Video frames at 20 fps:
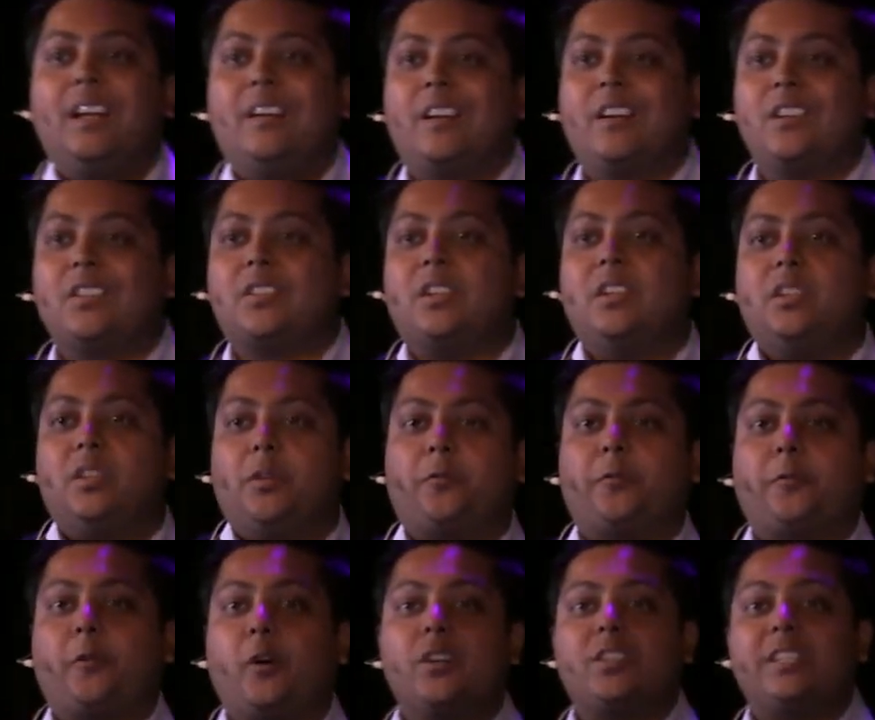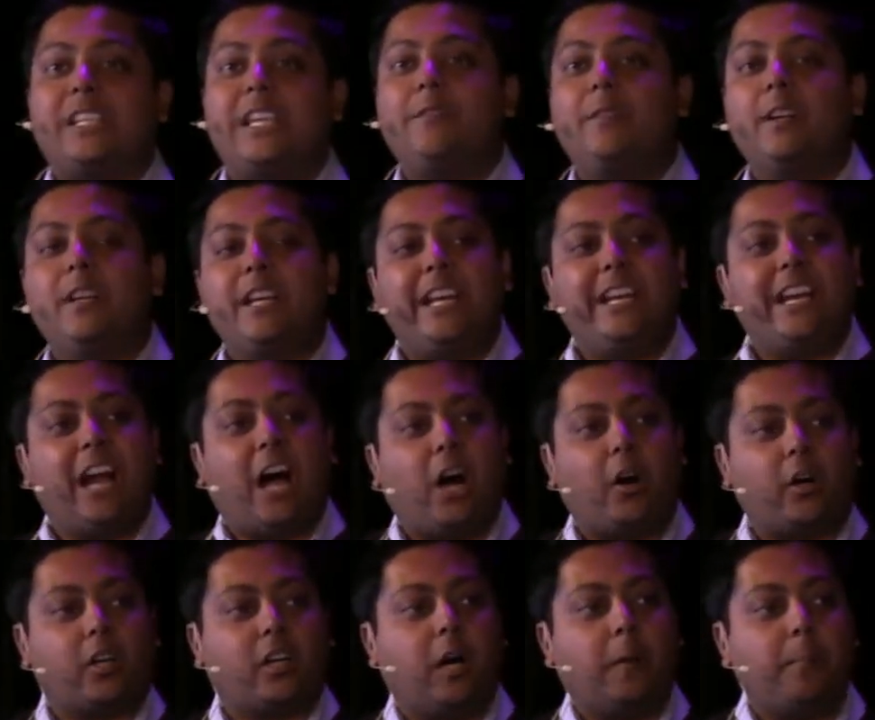Because even in
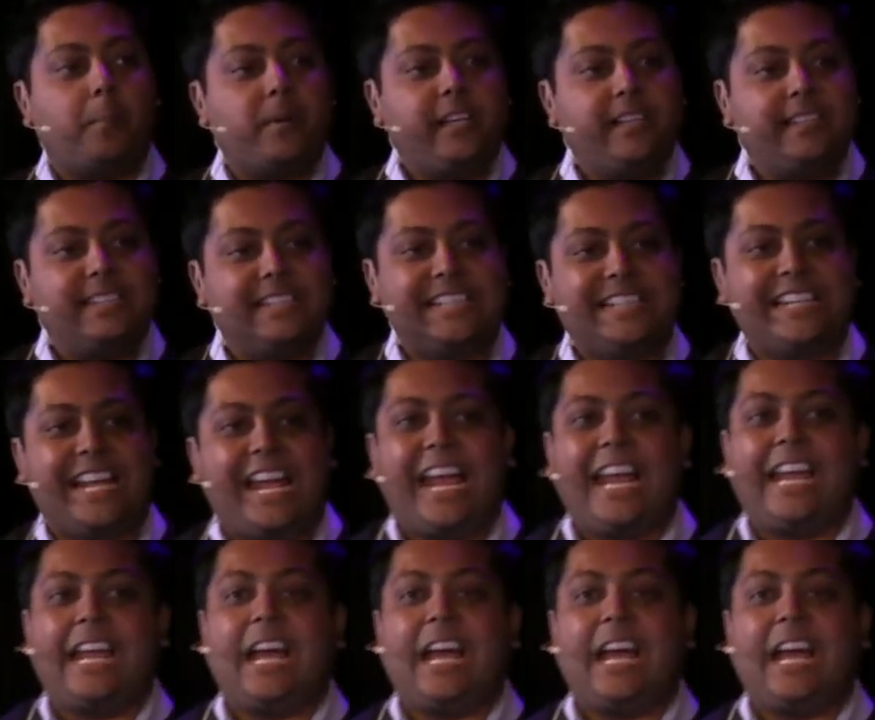our company today,